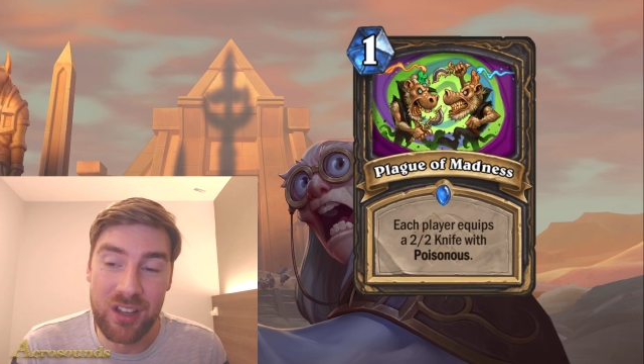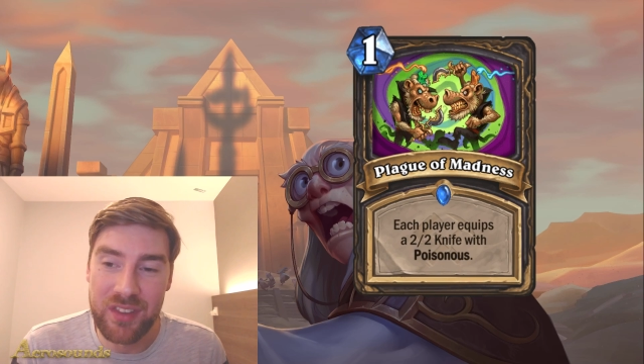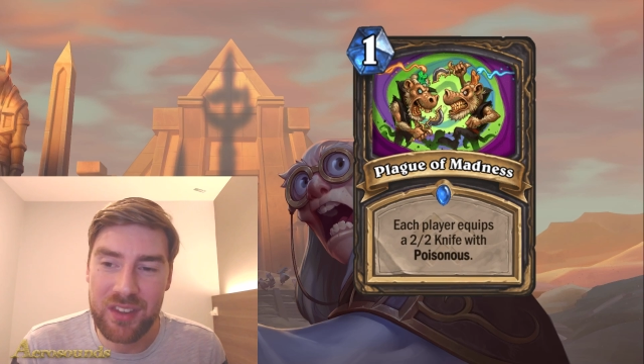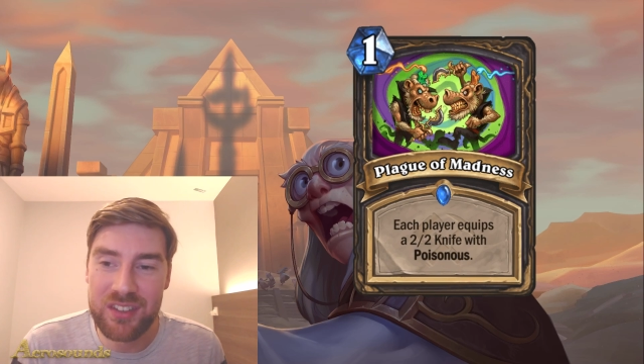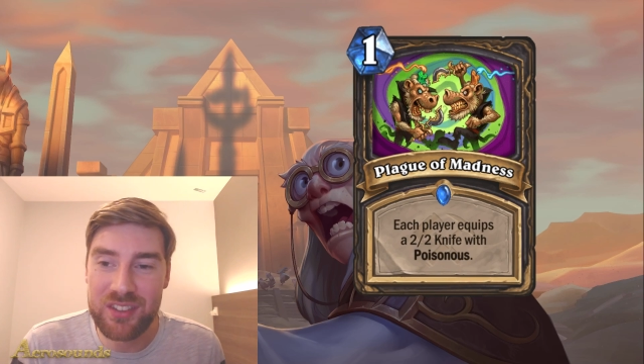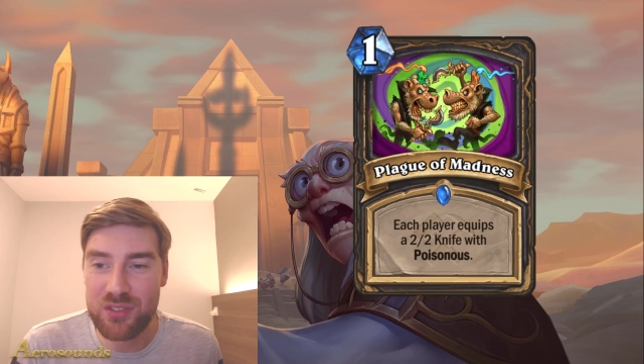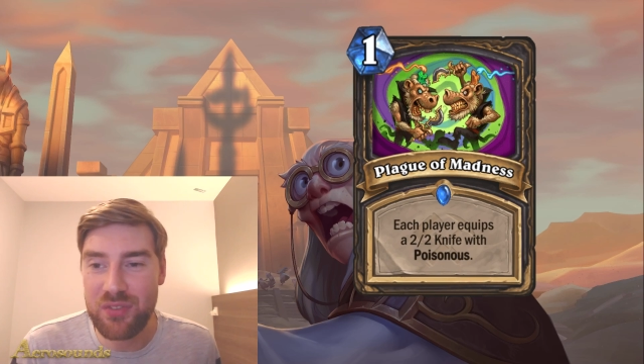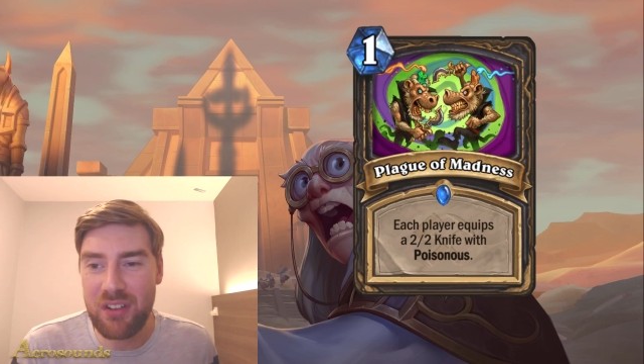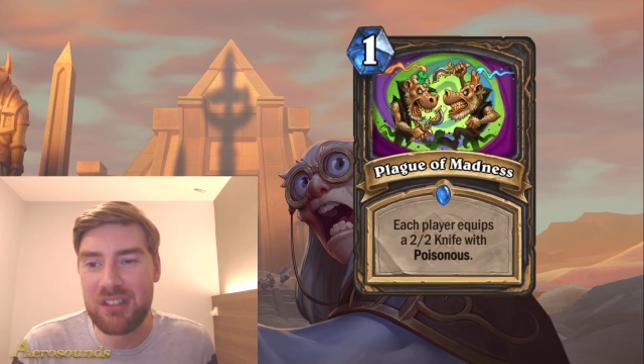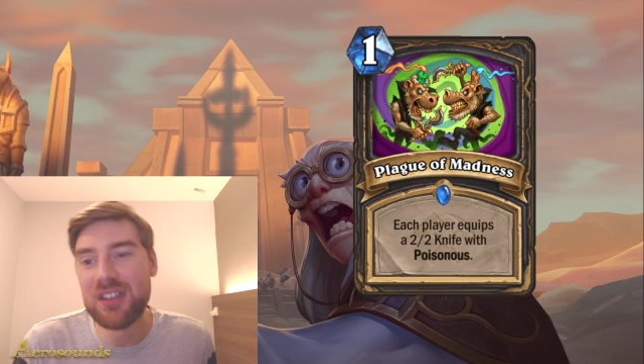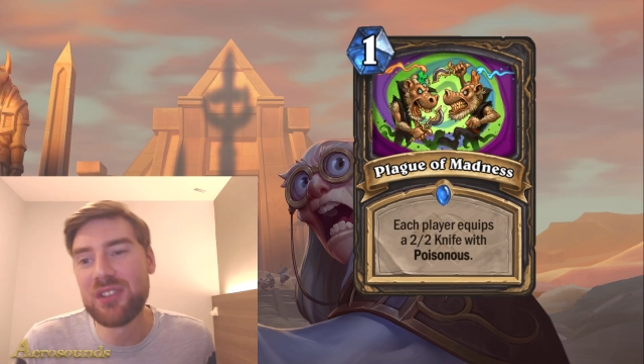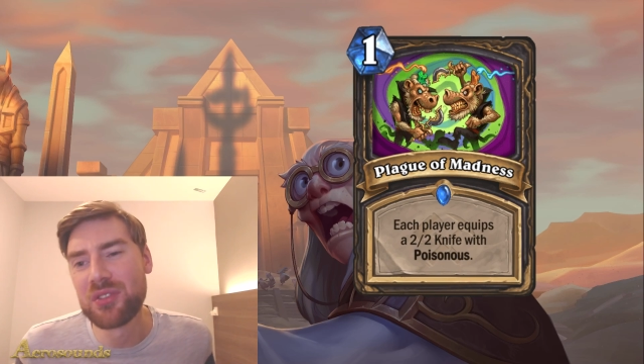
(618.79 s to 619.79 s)
Now, this is very
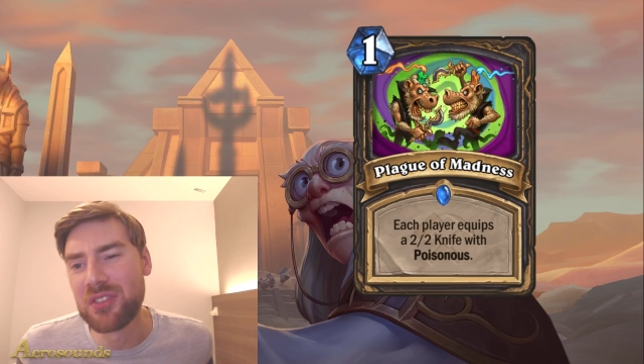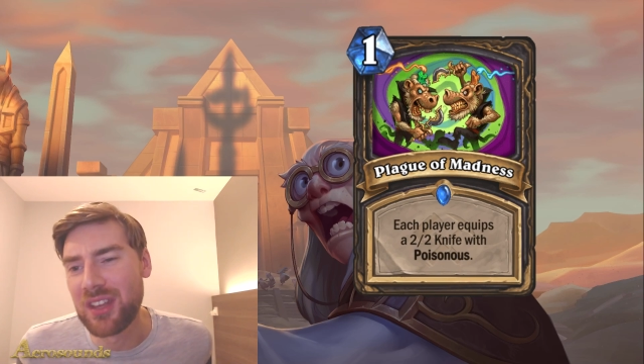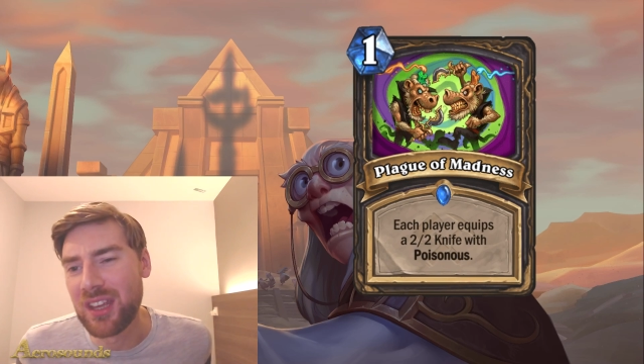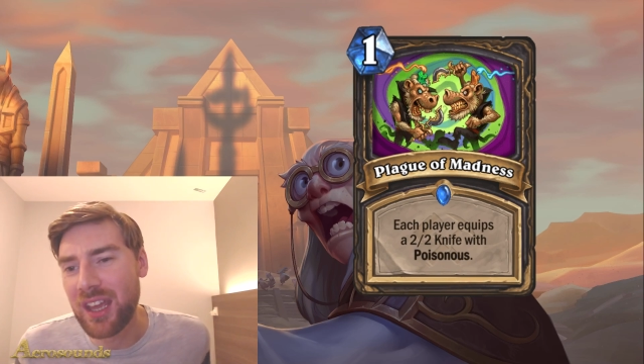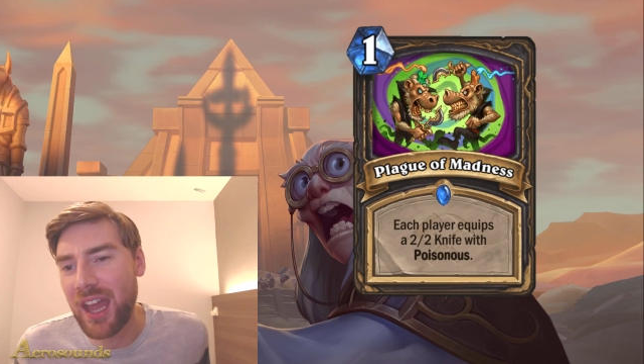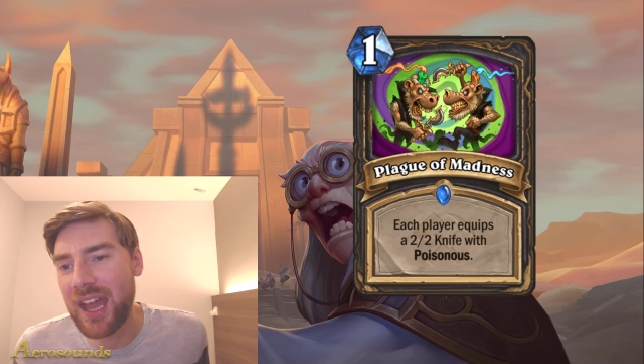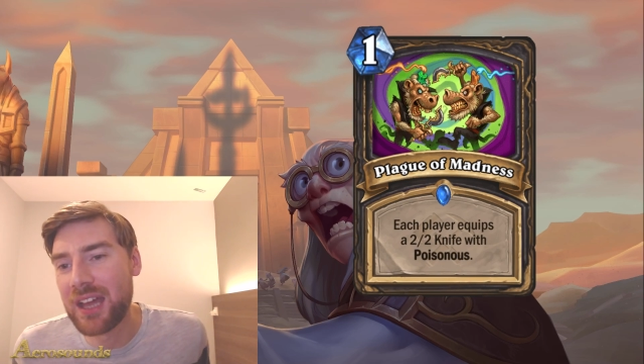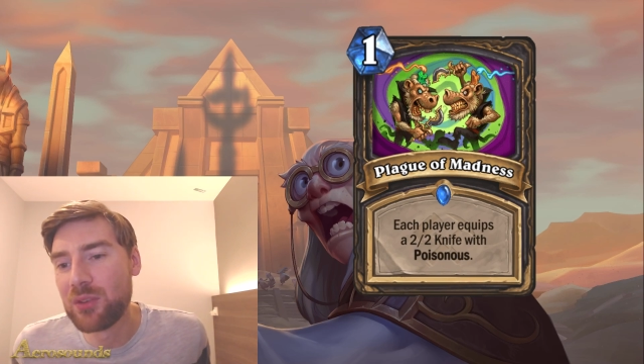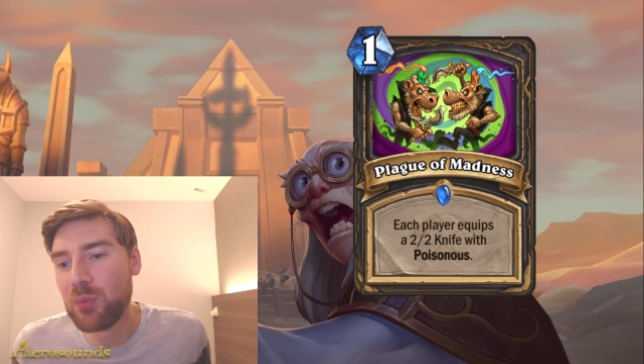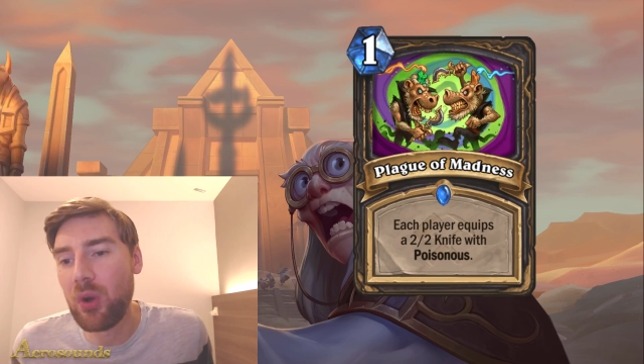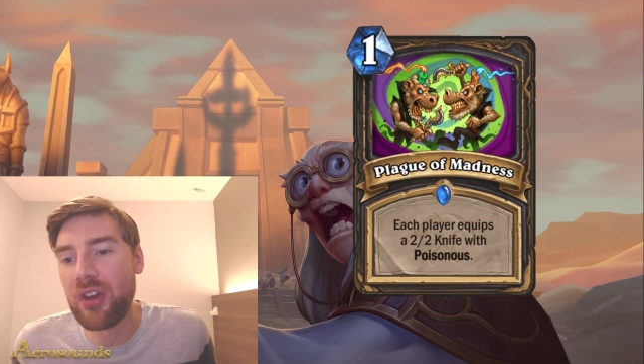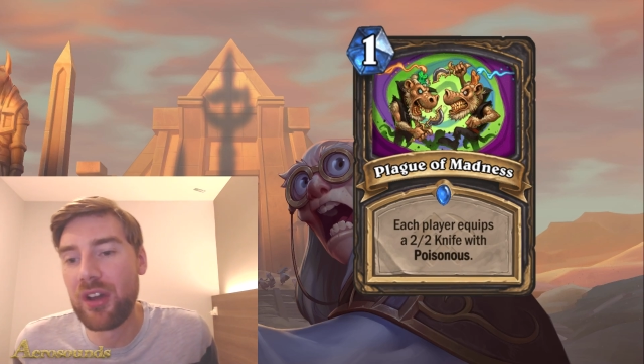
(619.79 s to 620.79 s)
interesting, and
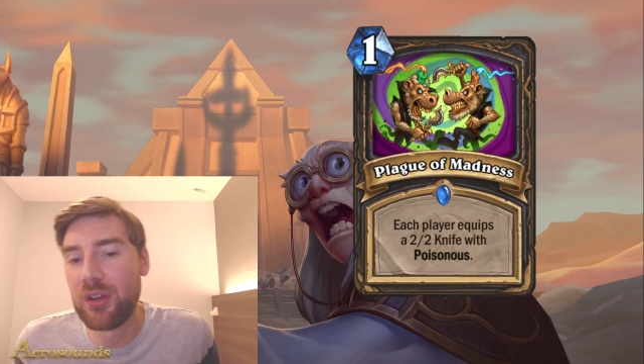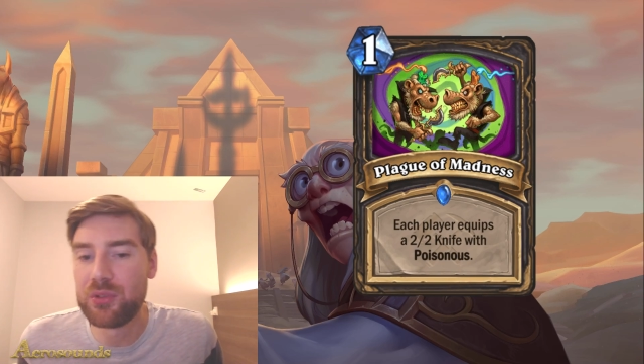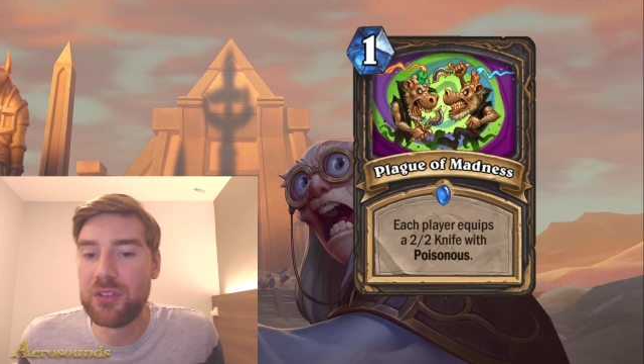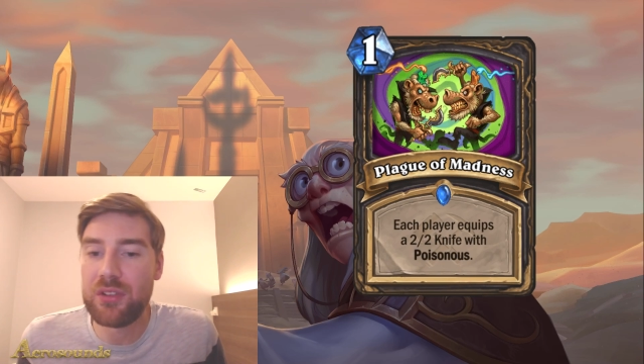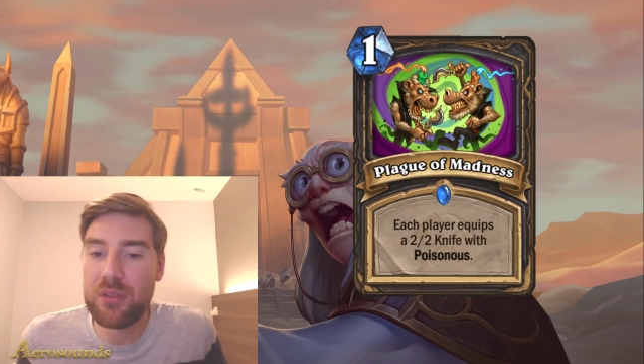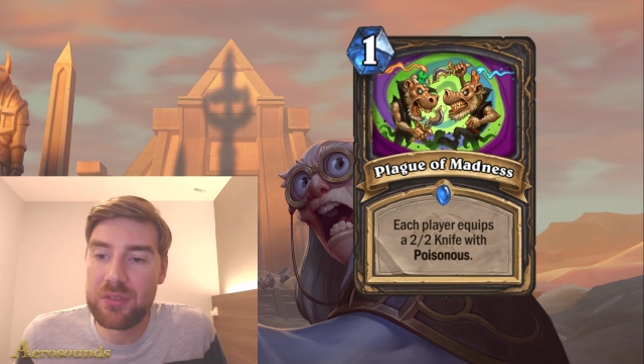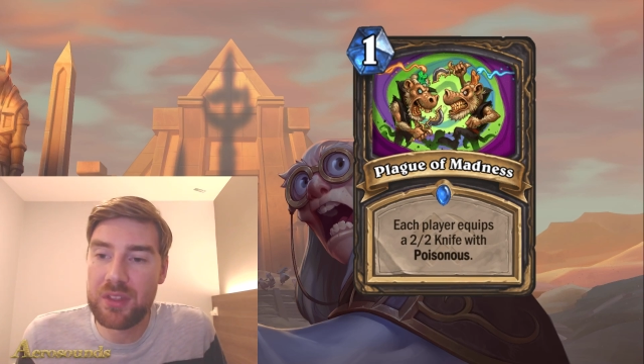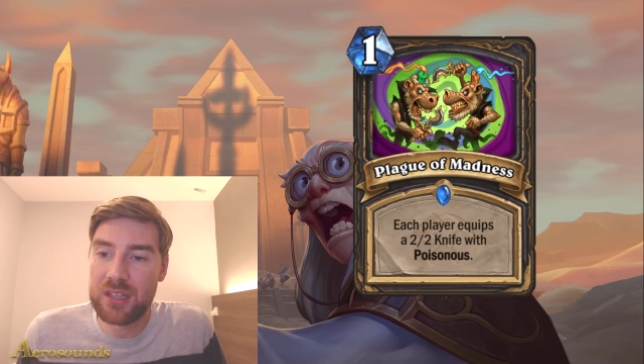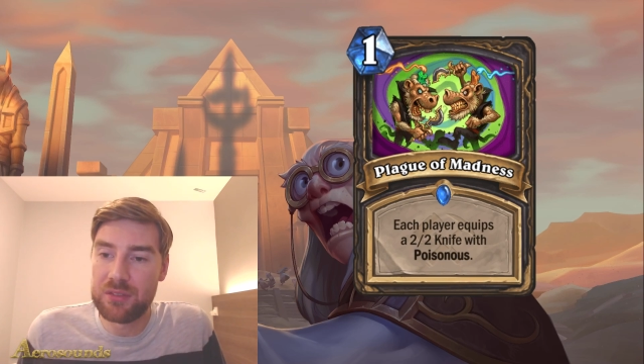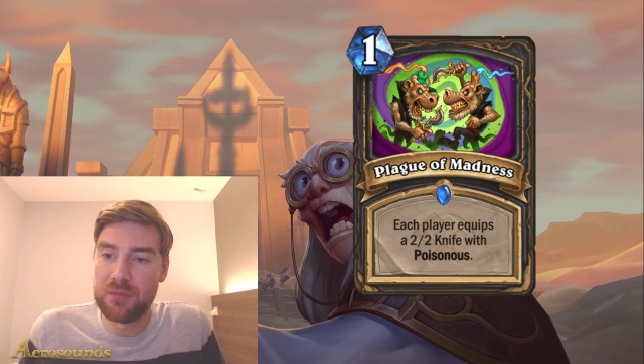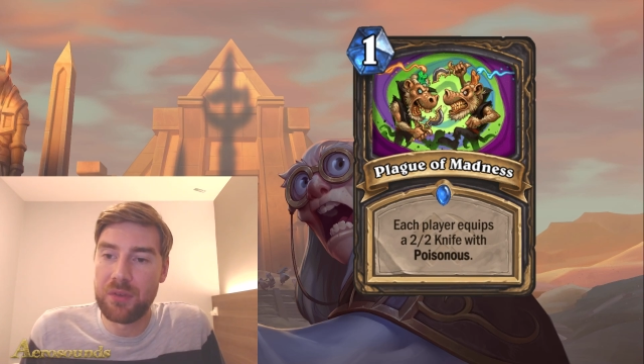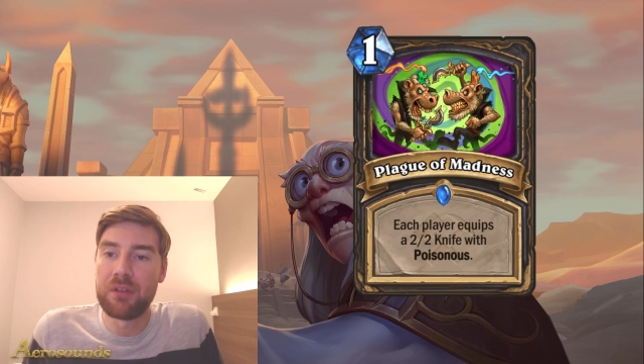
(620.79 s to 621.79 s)
one I also don't think is
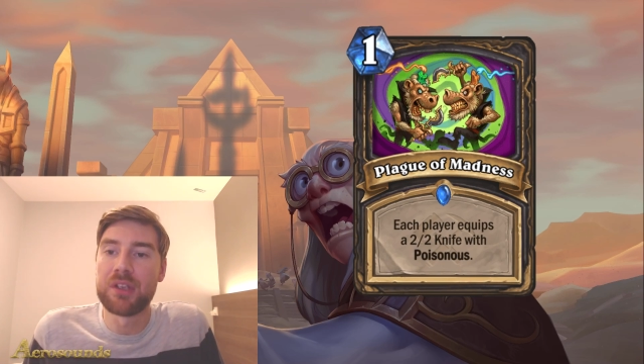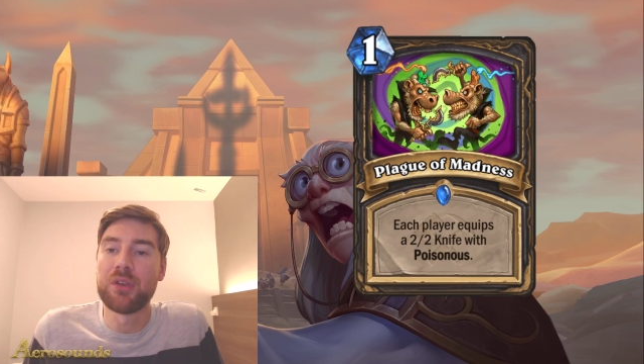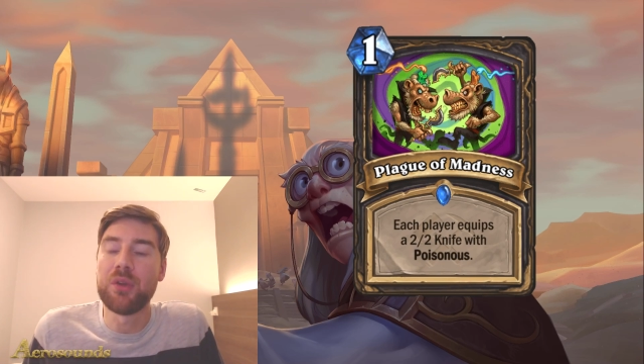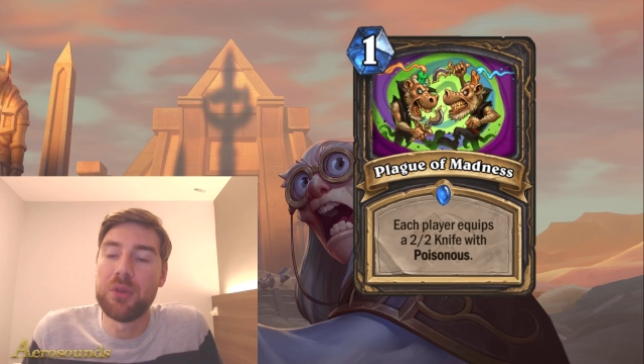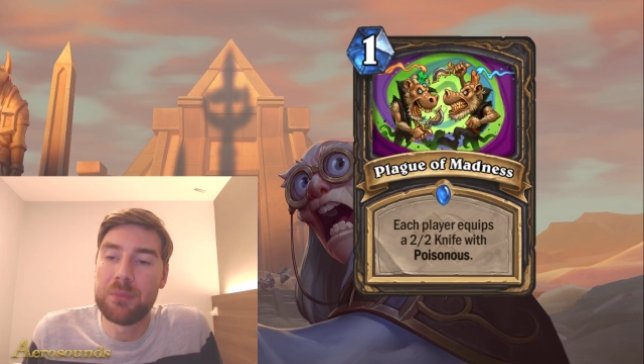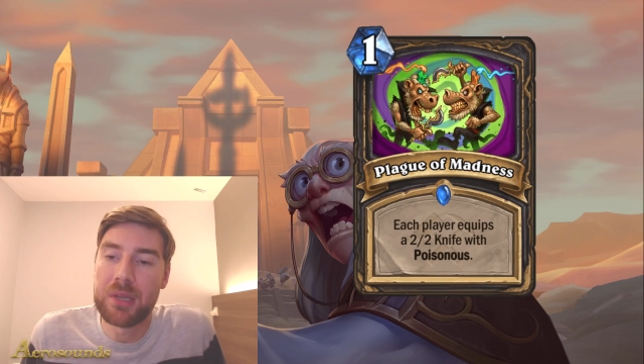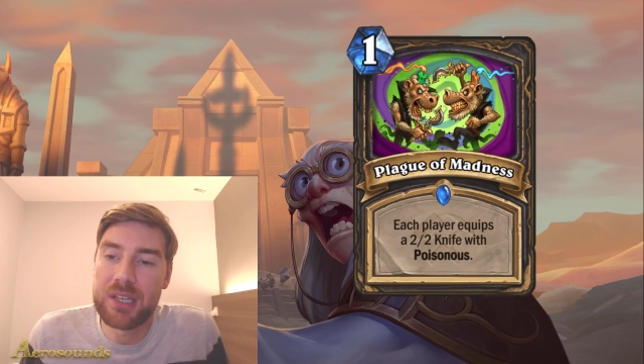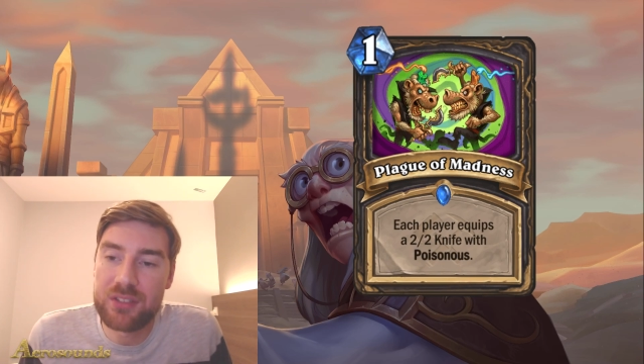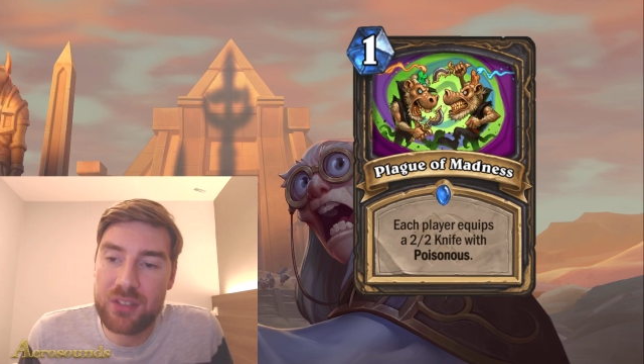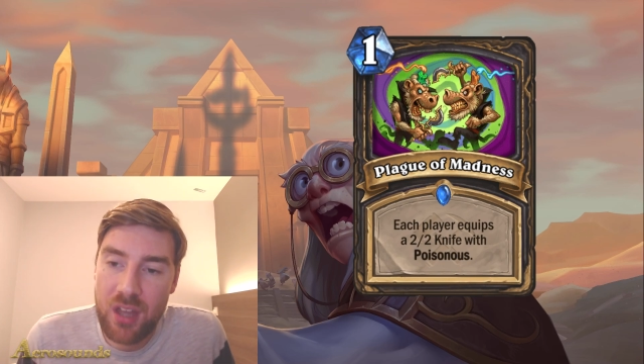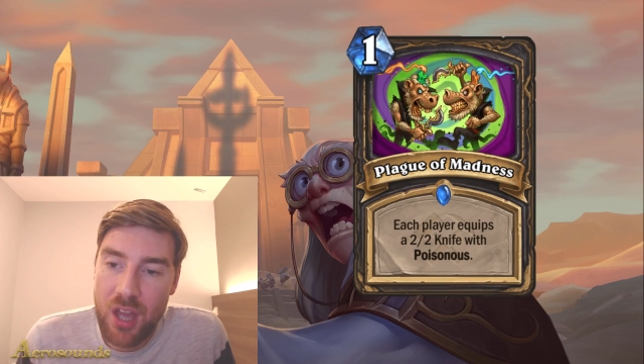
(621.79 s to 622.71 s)
very good, but it's a,